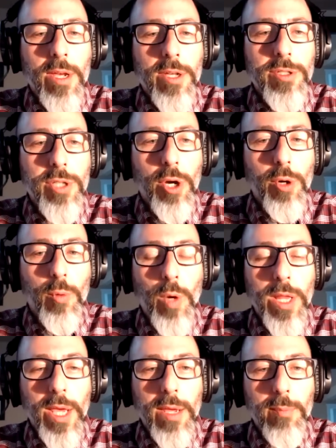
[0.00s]
So when
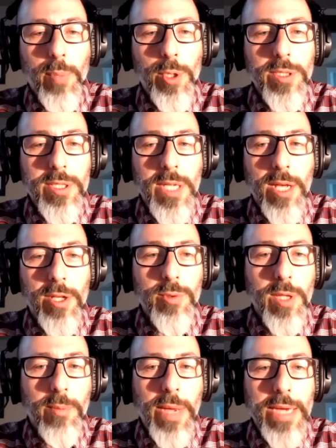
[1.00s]
they put cells with
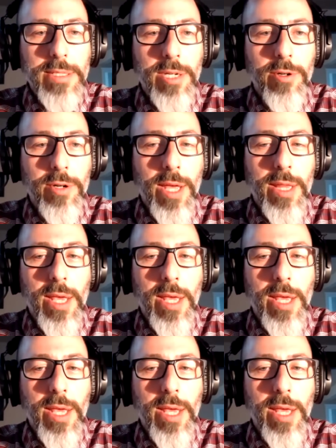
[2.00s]
the bacteria